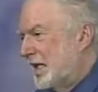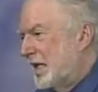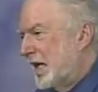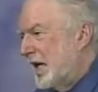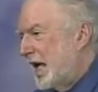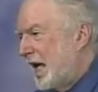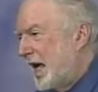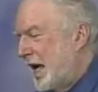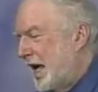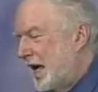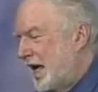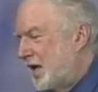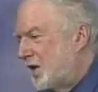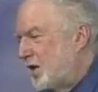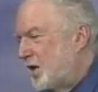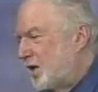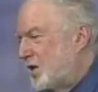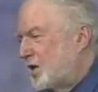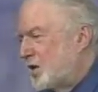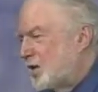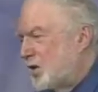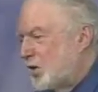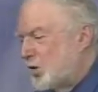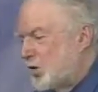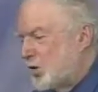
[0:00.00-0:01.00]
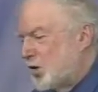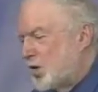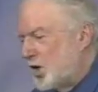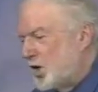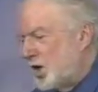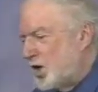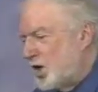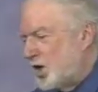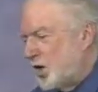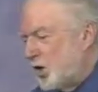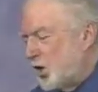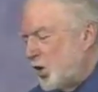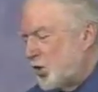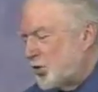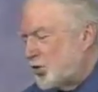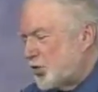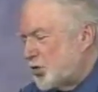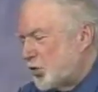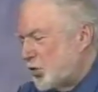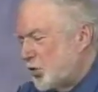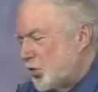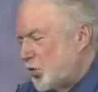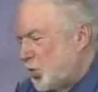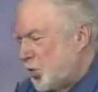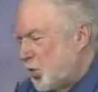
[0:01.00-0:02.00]
And the
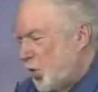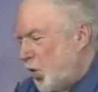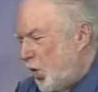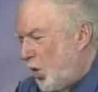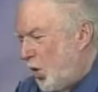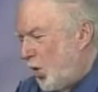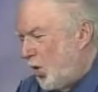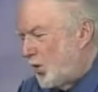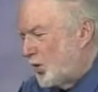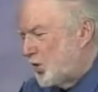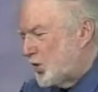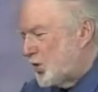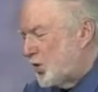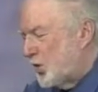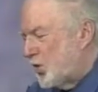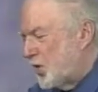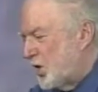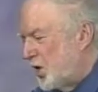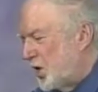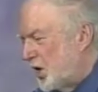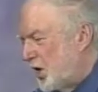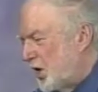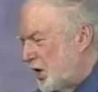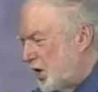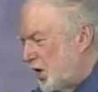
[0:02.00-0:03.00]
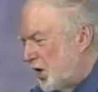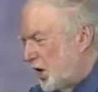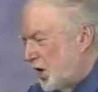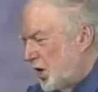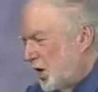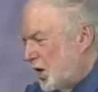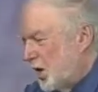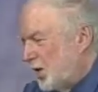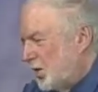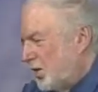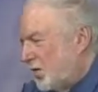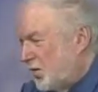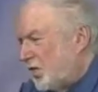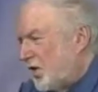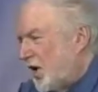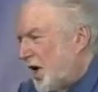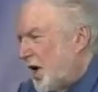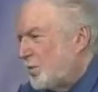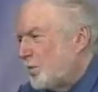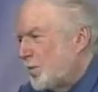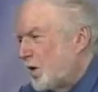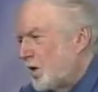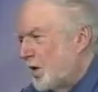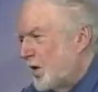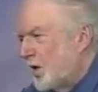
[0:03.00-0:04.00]
closer you are to the
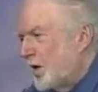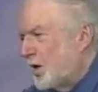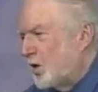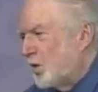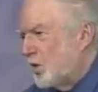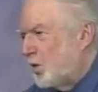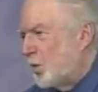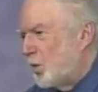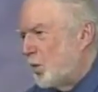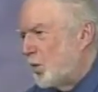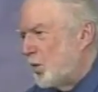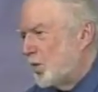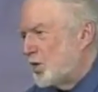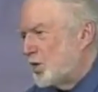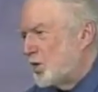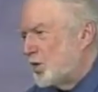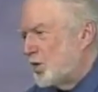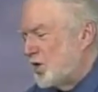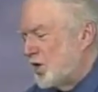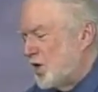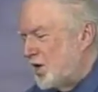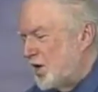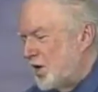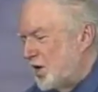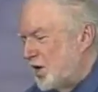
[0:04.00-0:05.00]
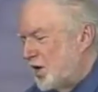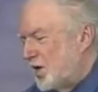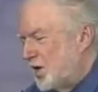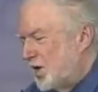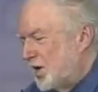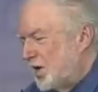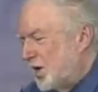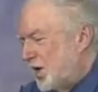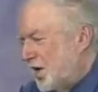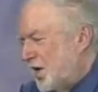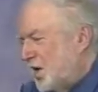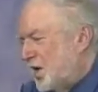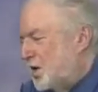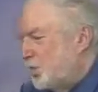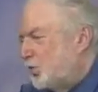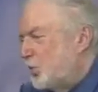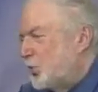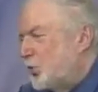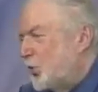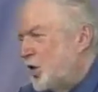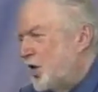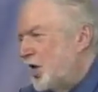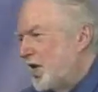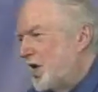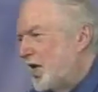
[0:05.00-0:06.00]
family or to the
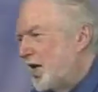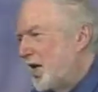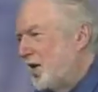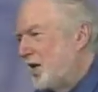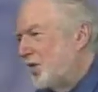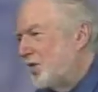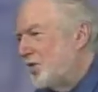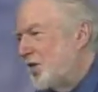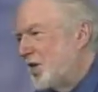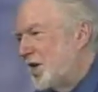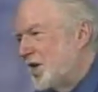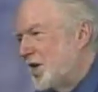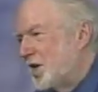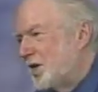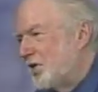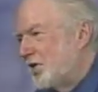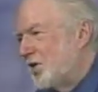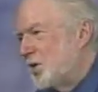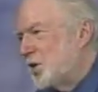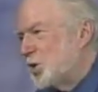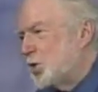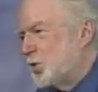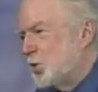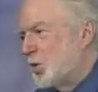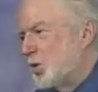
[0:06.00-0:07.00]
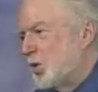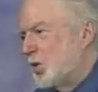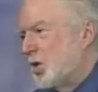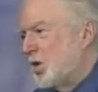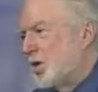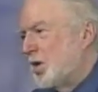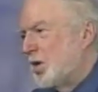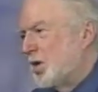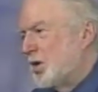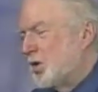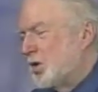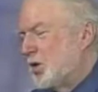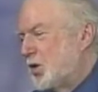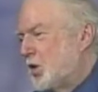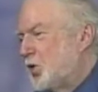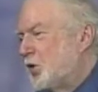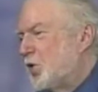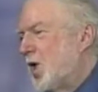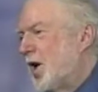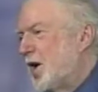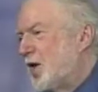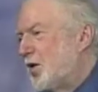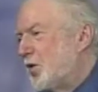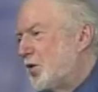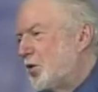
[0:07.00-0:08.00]
inbreeding of the individual, the
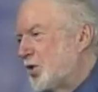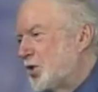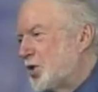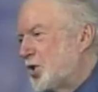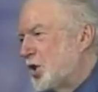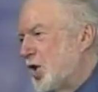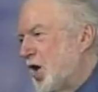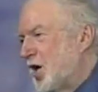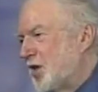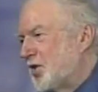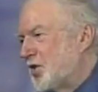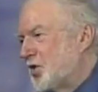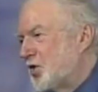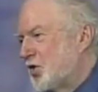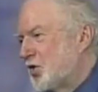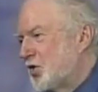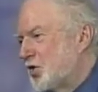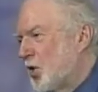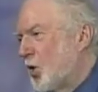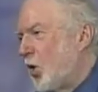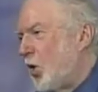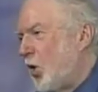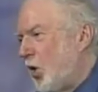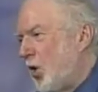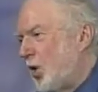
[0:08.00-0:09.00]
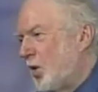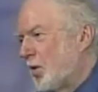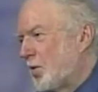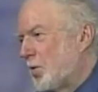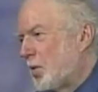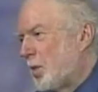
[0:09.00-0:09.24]
greater the chances are